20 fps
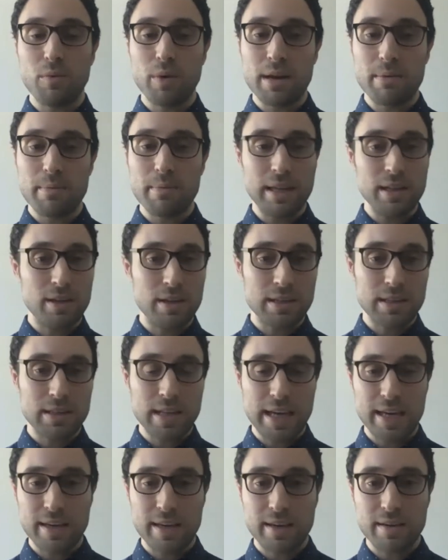it might look
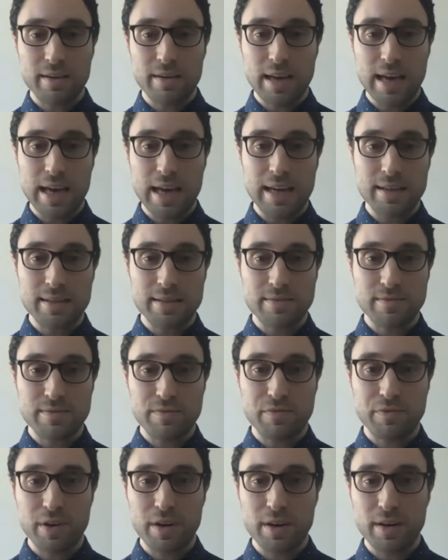like
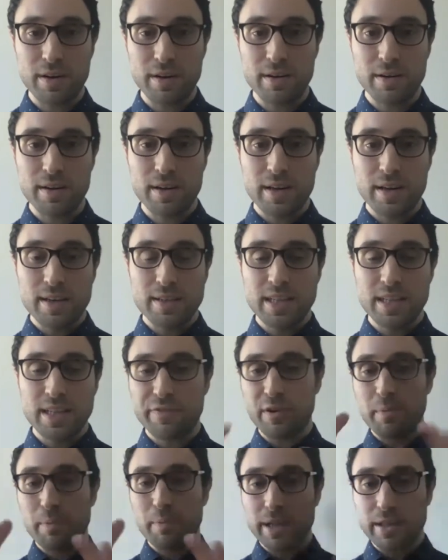for
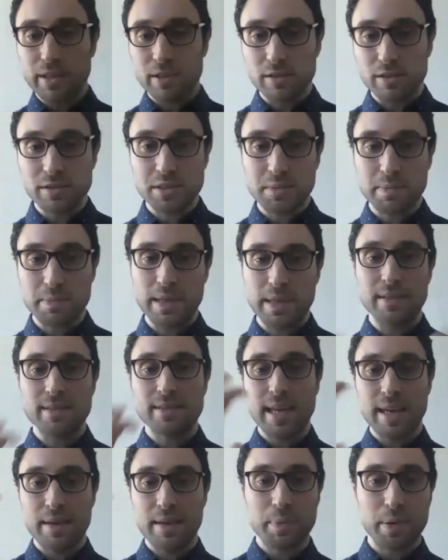different bundles to be the
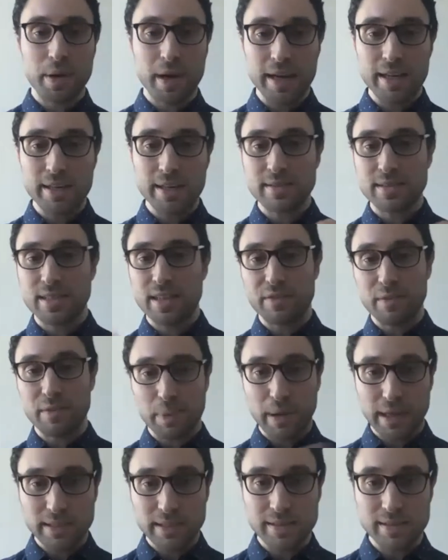same price, different
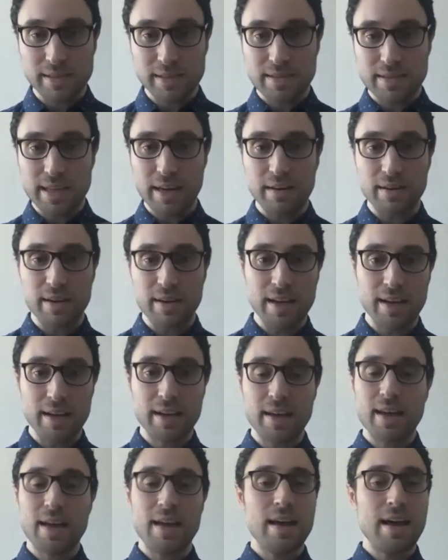prices, et cetera.
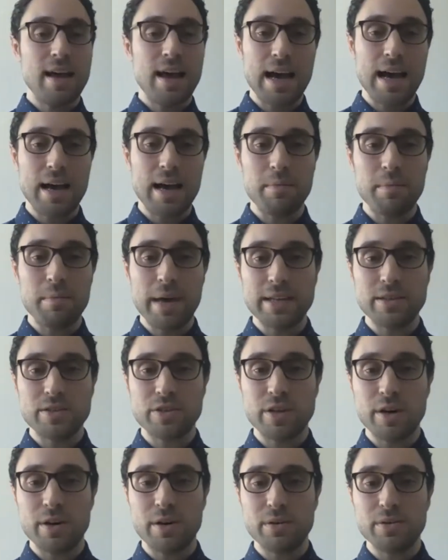And
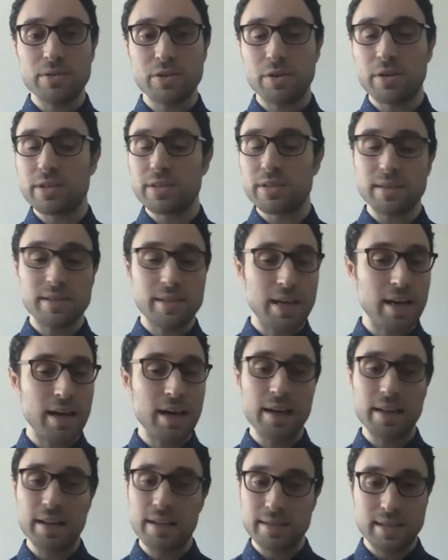so there's a
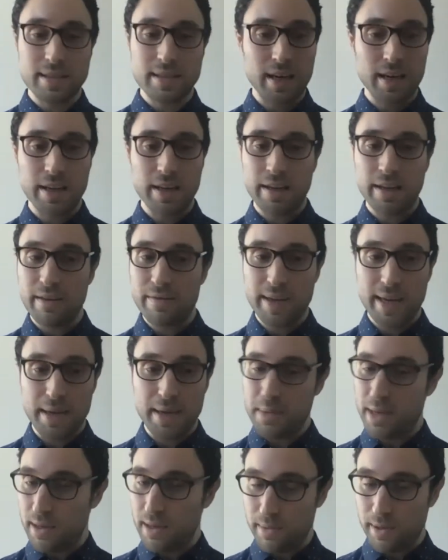ton of
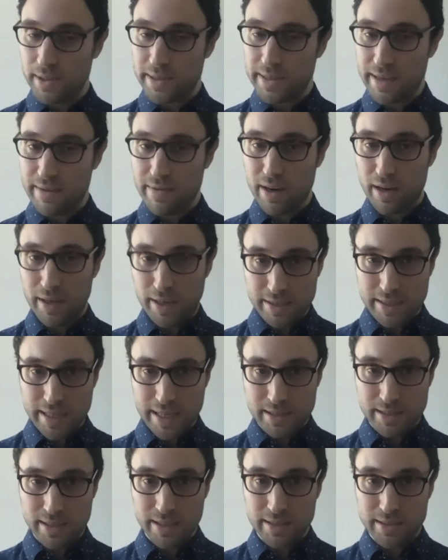A/B and multivariate
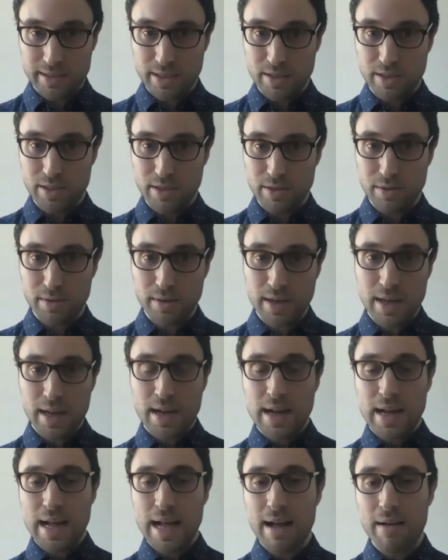testing to do.
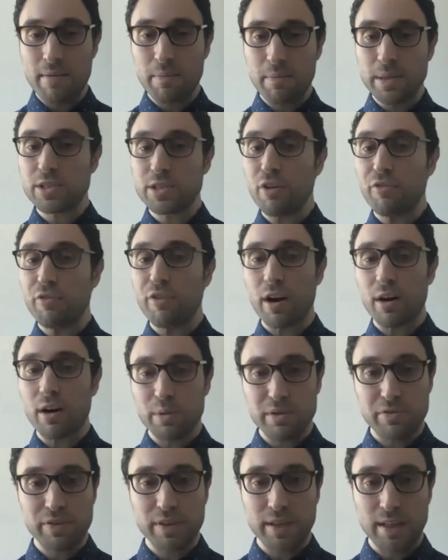But so far,
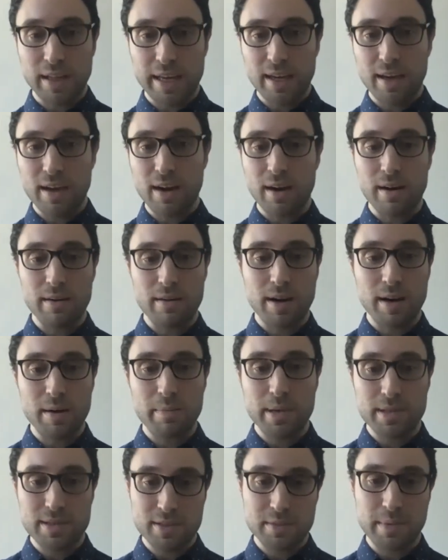we feel like our
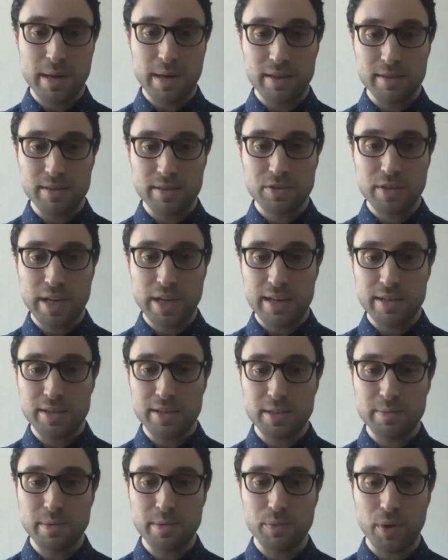business model and strategy
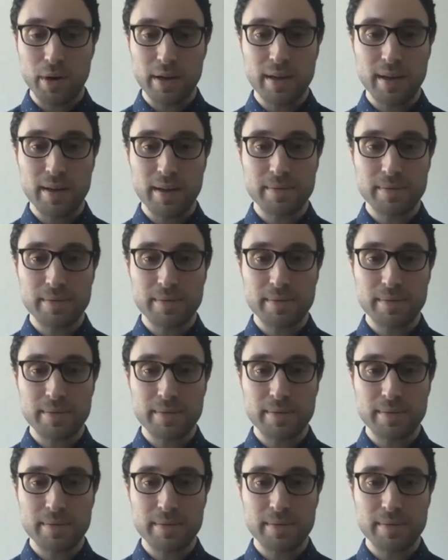has been working.